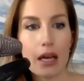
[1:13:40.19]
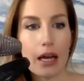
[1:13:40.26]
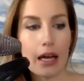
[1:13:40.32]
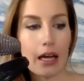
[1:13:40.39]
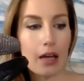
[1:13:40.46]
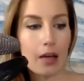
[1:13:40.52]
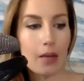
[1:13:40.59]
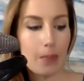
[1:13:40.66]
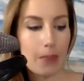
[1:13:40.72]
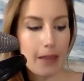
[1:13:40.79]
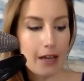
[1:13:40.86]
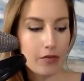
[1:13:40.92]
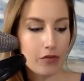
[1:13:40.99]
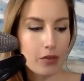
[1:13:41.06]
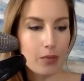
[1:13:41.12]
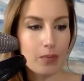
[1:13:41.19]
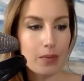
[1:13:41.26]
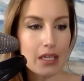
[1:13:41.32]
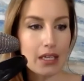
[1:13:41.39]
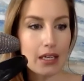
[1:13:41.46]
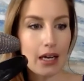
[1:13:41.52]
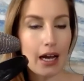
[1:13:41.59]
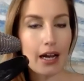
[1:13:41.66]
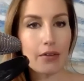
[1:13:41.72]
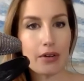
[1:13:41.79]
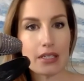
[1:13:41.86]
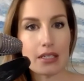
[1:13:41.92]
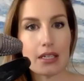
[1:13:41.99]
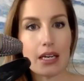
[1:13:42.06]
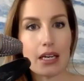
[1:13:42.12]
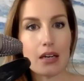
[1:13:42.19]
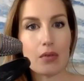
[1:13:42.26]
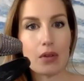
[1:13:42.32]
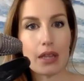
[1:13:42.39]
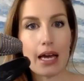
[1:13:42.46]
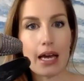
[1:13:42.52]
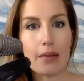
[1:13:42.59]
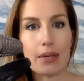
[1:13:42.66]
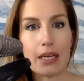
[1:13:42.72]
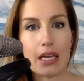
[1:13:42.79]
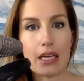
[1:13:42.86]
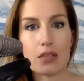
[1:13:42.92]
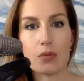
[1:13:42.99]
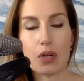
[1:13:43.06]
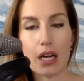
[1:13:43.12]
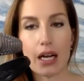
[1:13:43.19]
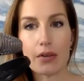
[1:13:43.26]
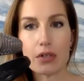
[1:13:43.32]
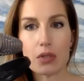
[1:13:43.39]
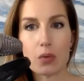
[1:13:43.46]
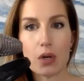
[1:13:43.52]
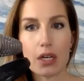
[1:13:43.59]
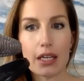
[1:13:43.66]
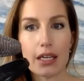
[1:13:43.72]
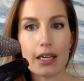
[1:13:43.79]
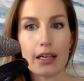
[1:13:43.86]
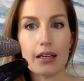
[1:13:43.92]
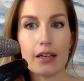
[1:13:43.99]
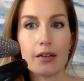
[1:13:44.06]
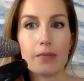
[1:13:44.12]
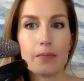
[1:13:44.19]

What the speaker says: And for me, I resonated with that because when I was working